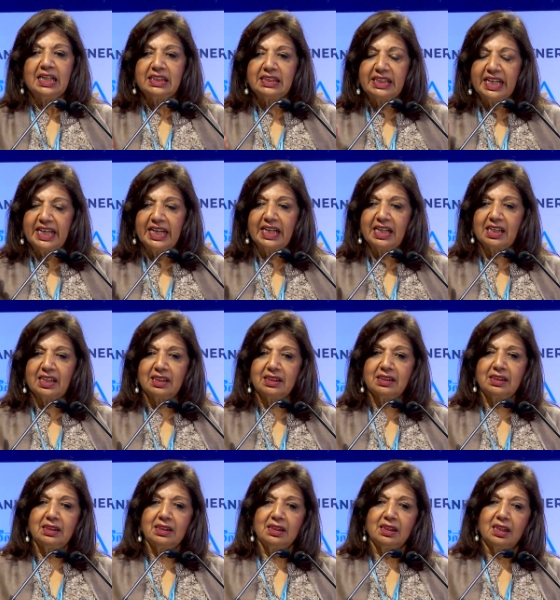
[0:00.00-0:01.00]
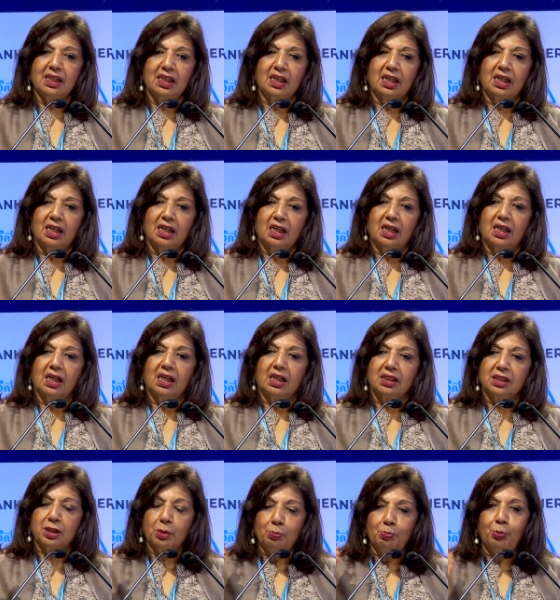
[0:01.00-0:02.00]
taken
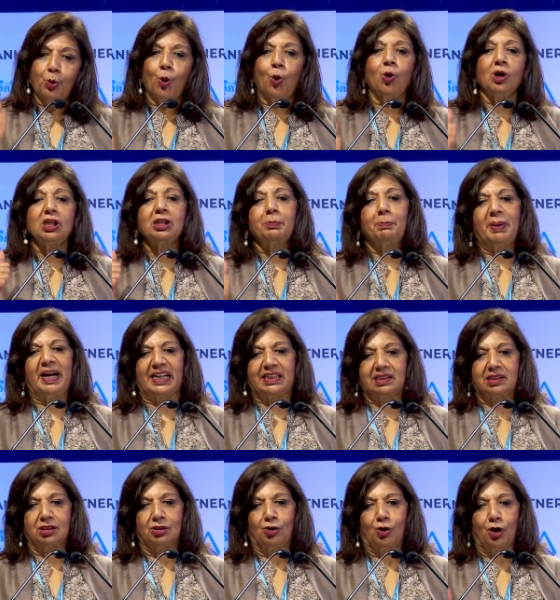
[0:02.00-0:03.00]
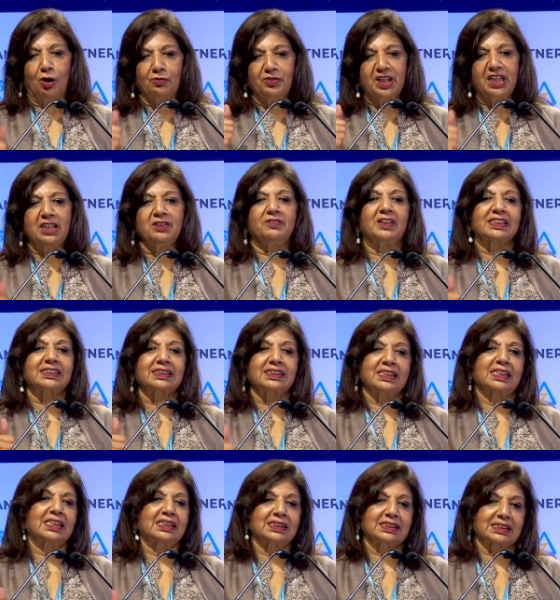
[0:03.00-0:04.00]
the bold bet of
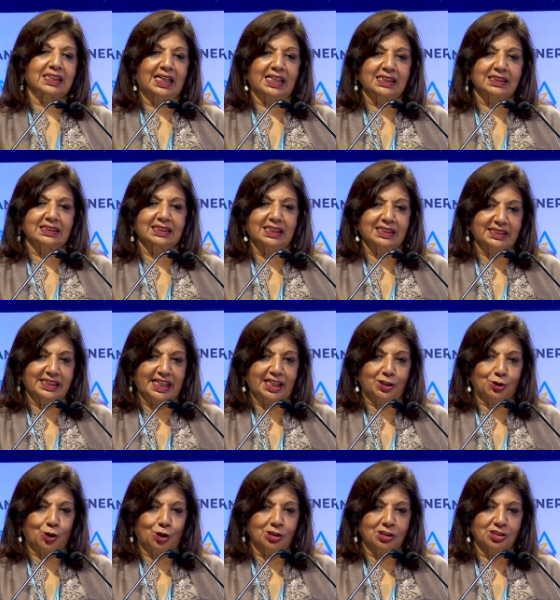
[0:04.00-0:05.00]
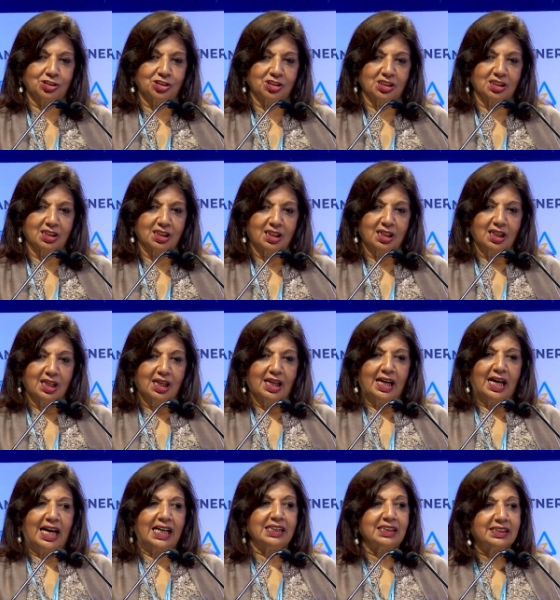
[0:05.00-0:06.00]
investing in science and technology.
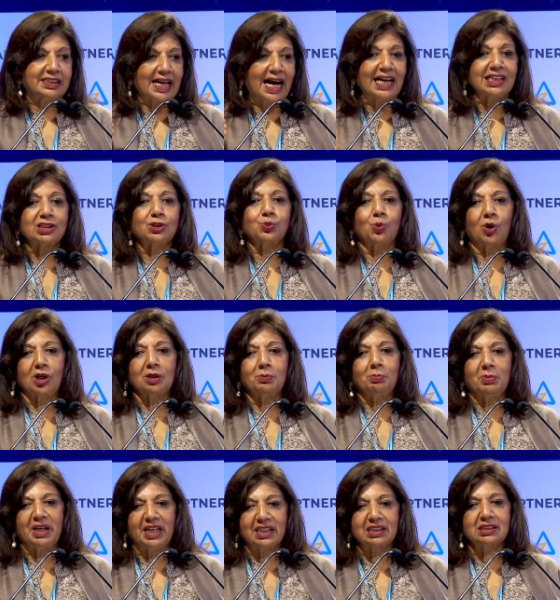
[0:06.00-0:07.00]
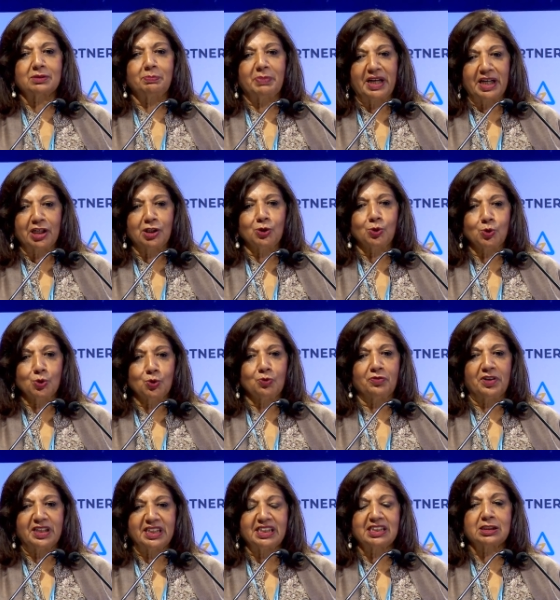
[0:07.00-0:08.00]
And that's what makes Bengaluru
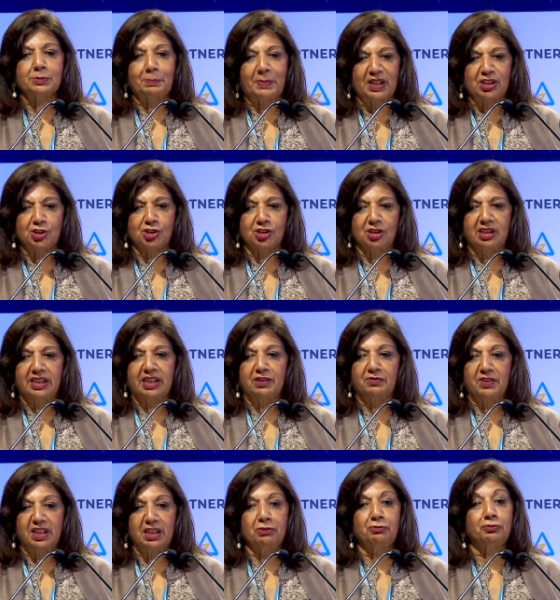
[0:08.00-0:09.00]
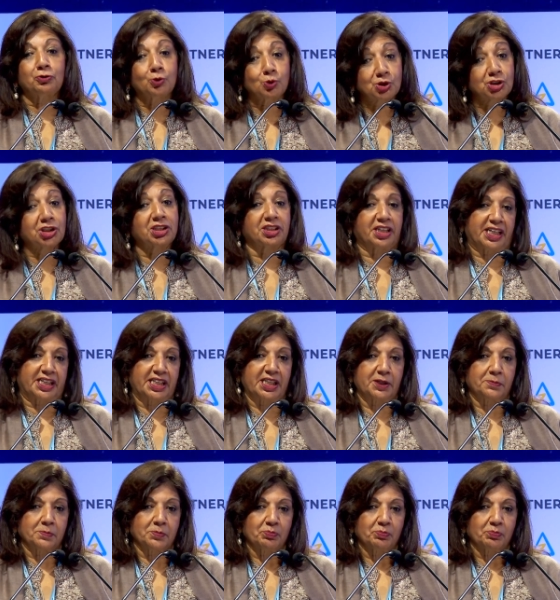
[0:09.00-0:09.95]
very special and very future ready.